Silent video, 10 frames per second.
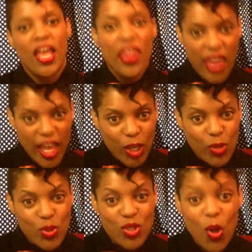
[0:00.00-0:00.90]
Thank
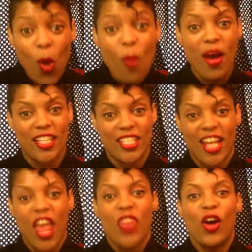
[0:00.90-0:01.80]
you so much,
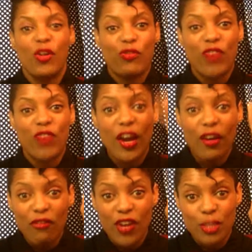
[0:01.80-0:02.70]
the very
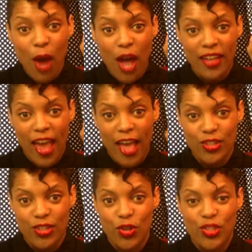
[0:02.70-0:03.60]
first
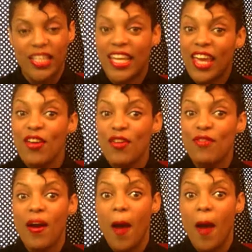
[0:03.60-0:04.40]
podcaster to give